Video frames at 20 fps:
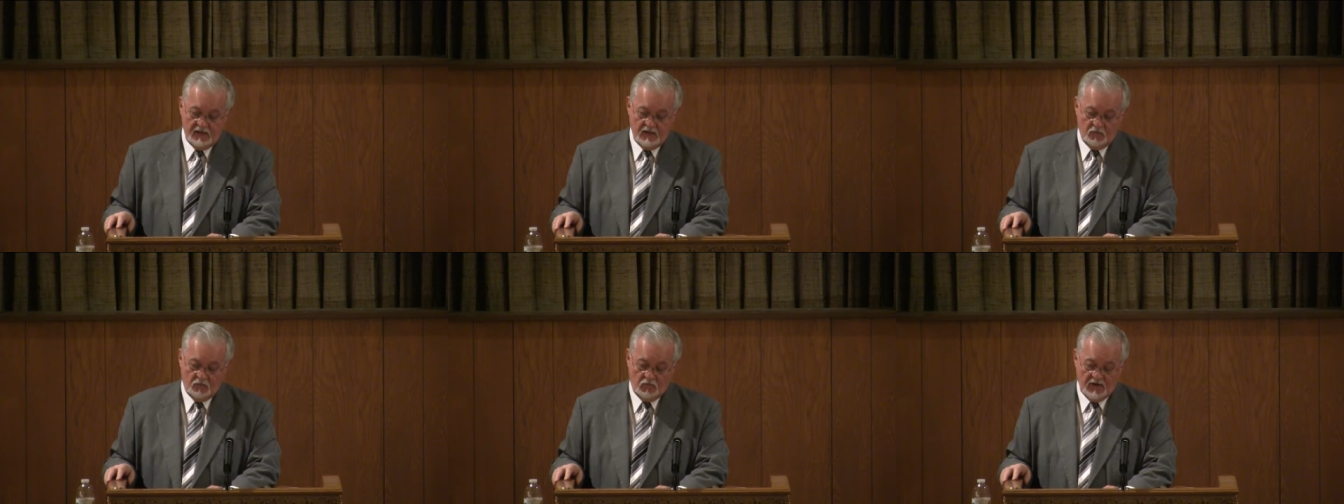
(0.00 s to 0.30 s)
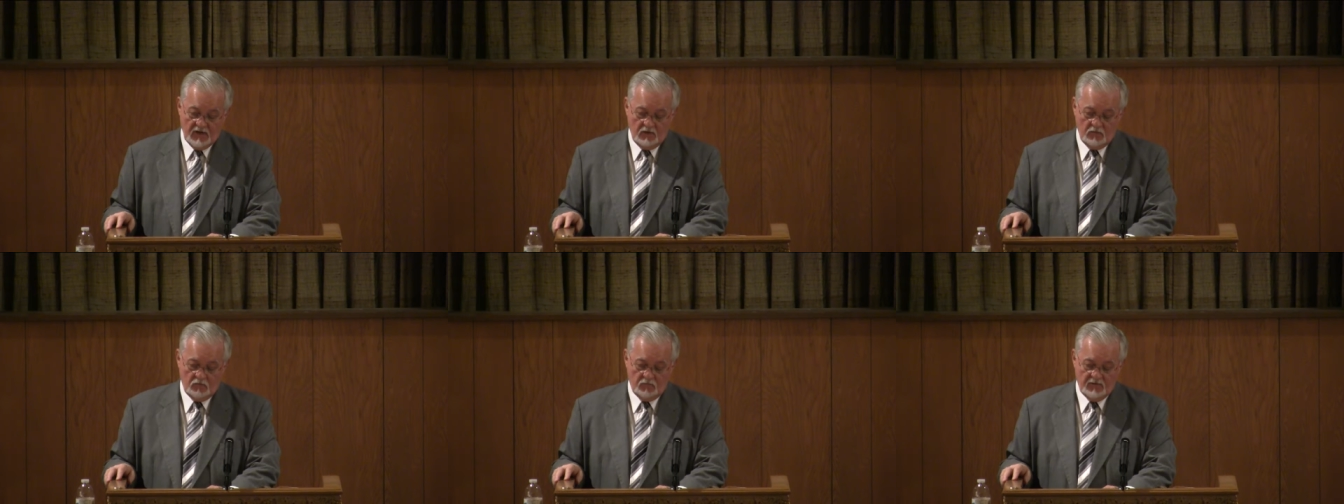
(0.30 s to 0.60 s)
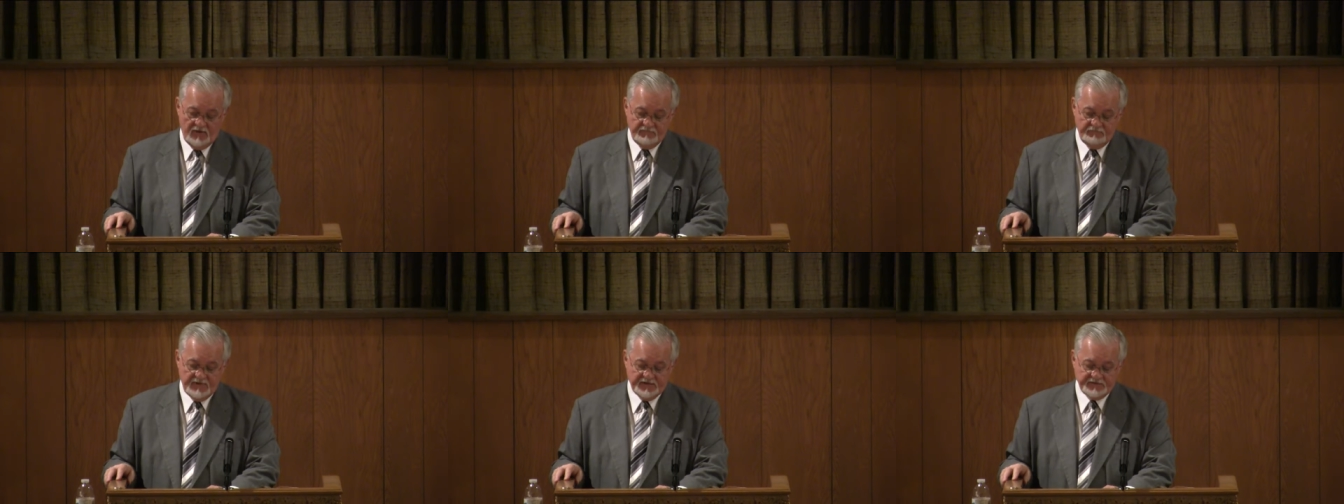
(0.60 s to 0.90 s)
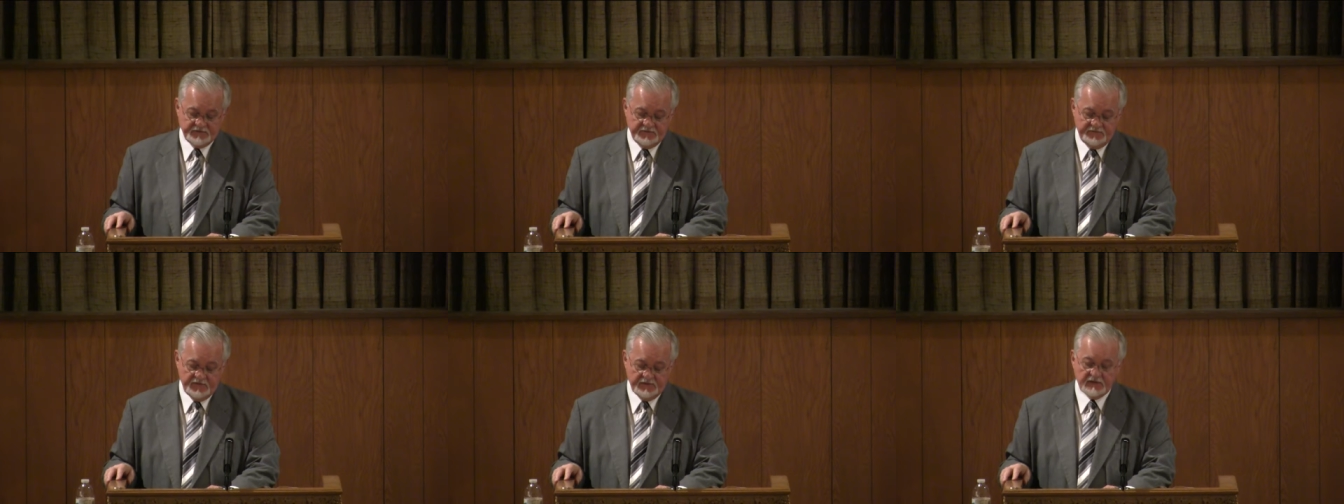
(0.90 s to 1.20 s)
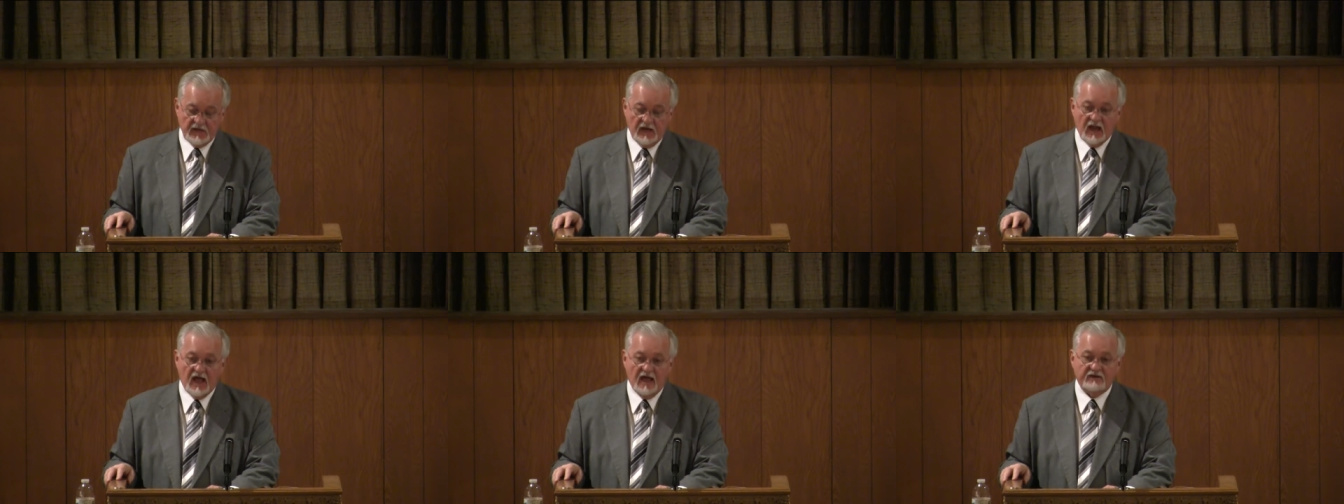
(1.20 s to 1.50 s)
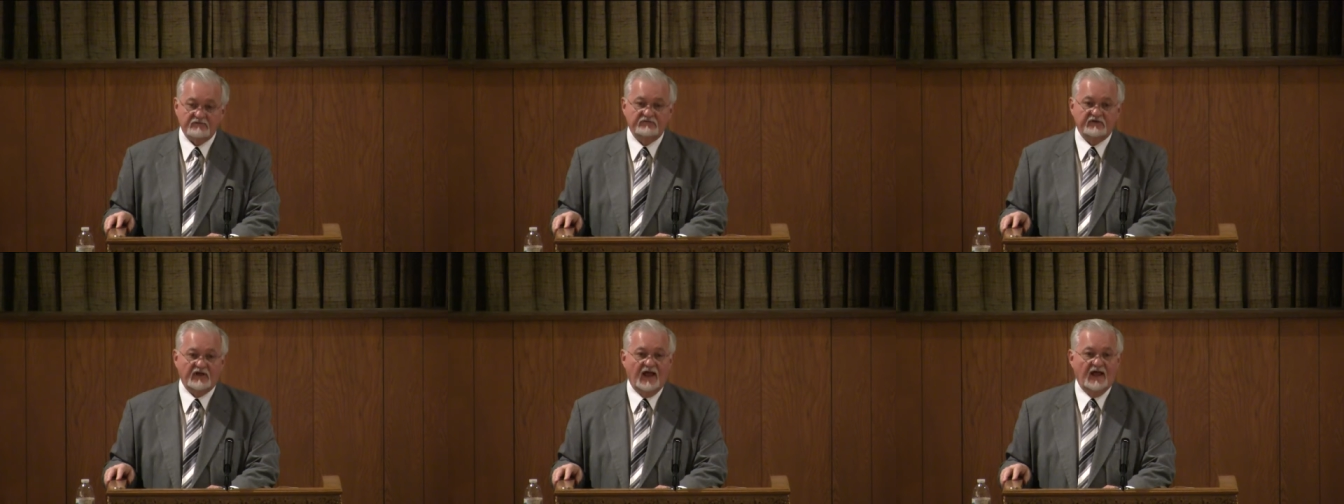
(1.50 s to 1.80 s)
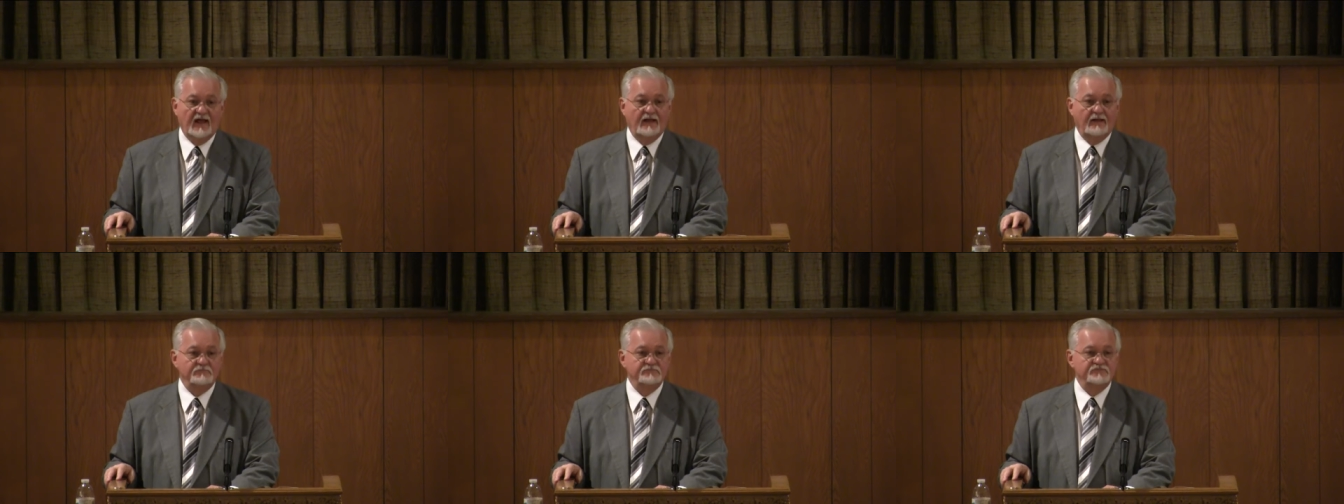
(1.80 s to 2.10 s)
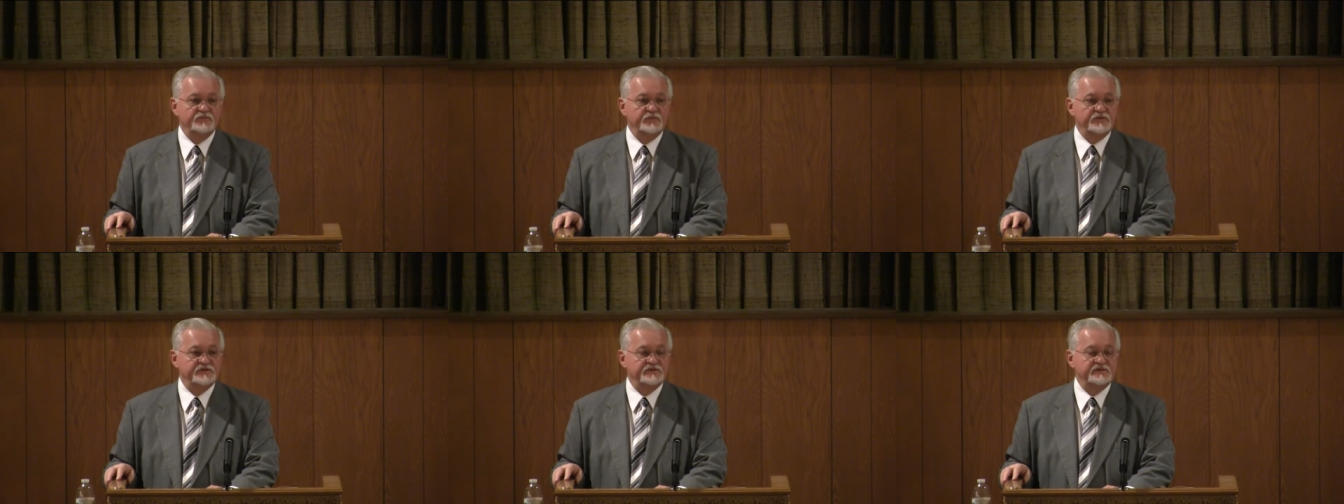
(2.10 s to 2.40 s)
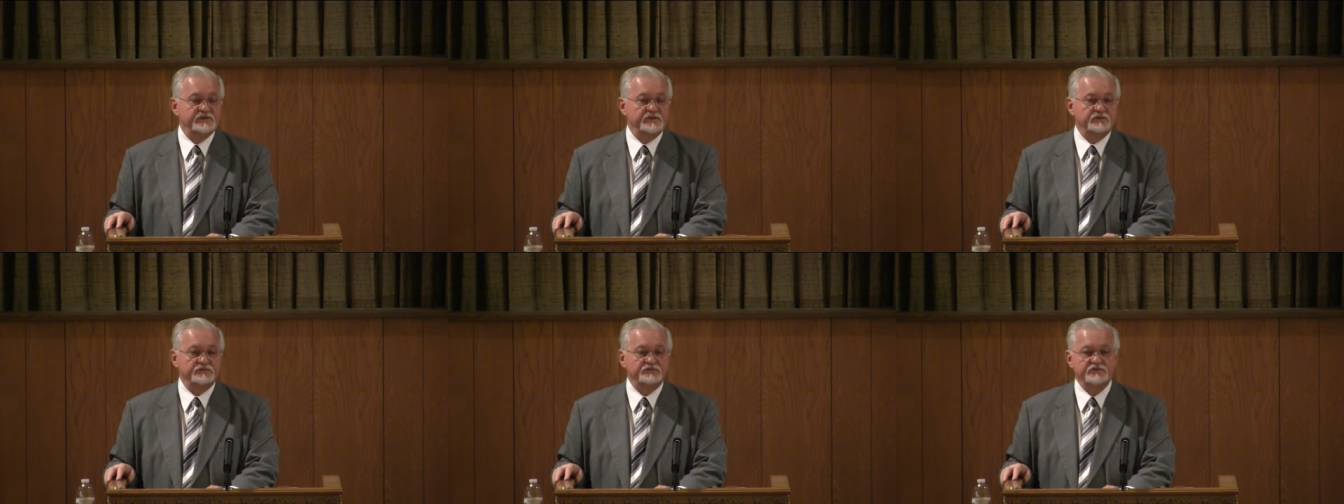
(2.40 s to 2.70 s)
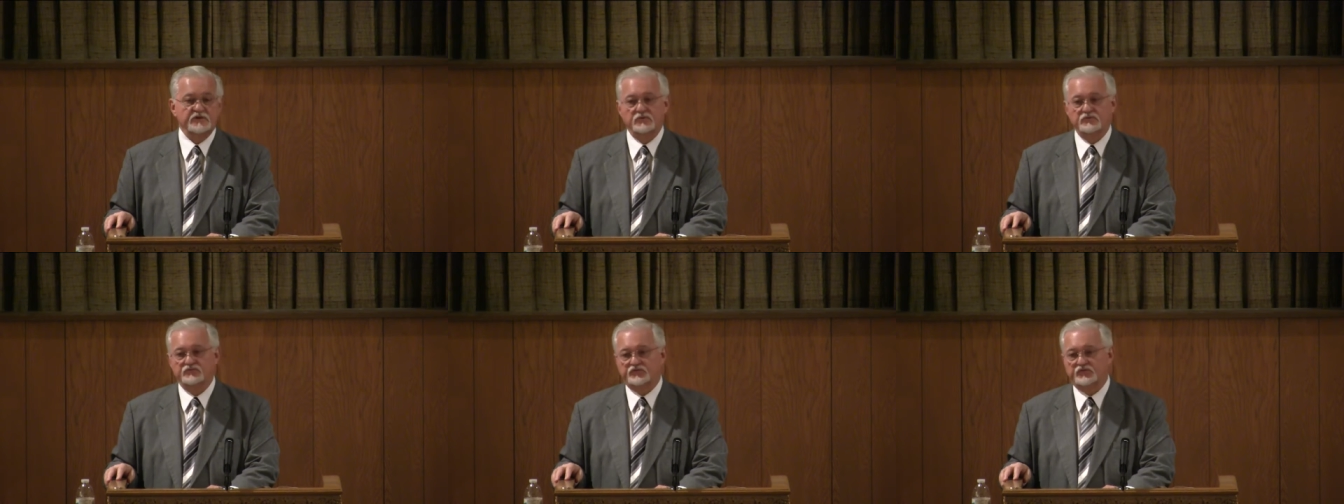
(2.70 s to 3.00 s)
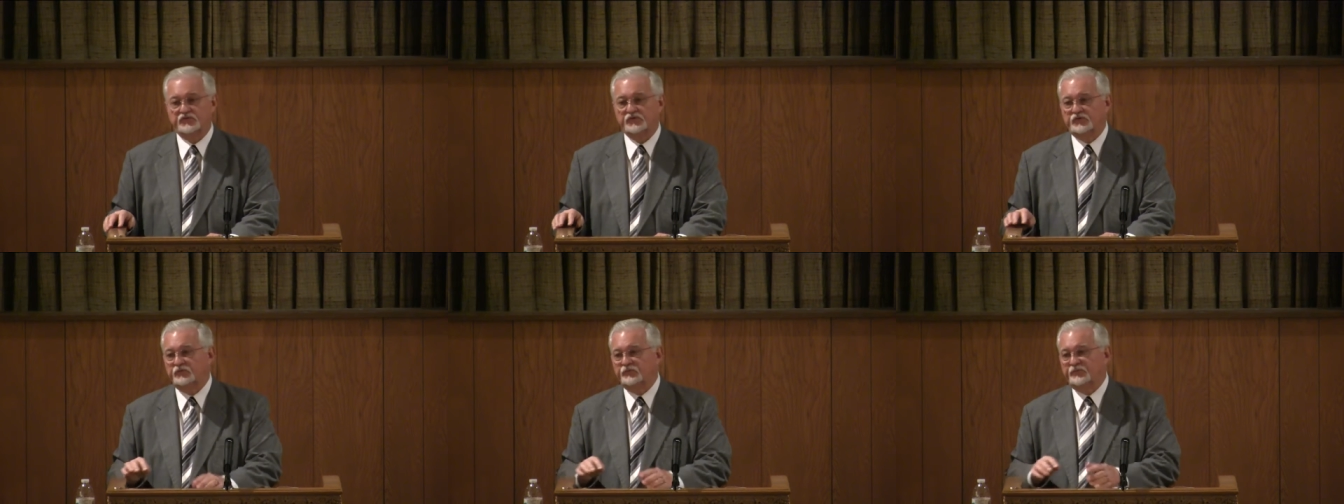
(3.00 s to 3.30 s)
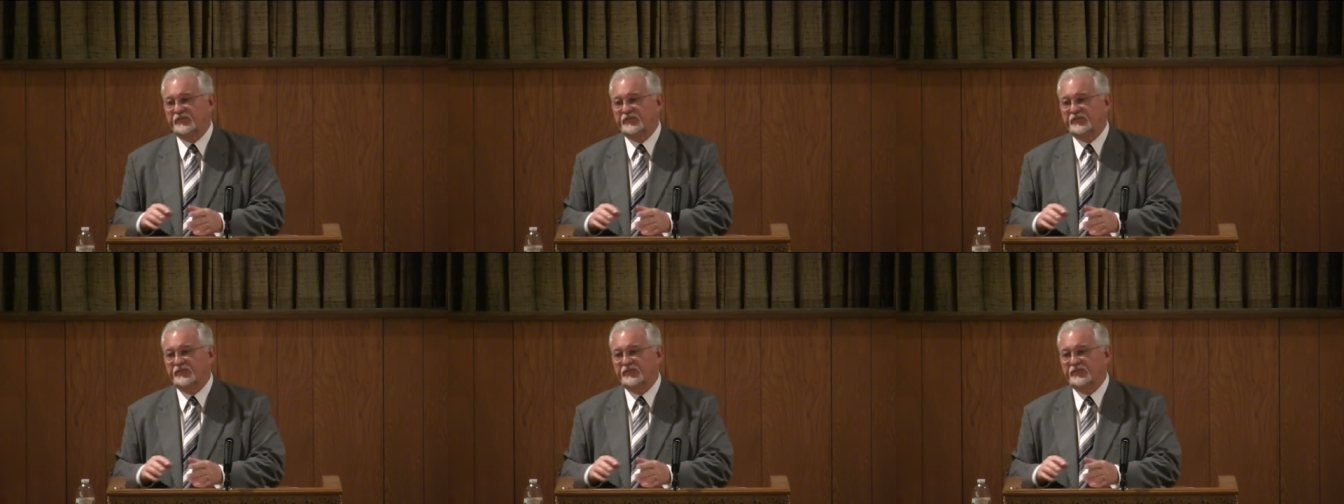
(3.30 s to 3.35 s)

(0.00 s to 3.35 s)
Well, we've mentioned this a lot of times, but it's still so true.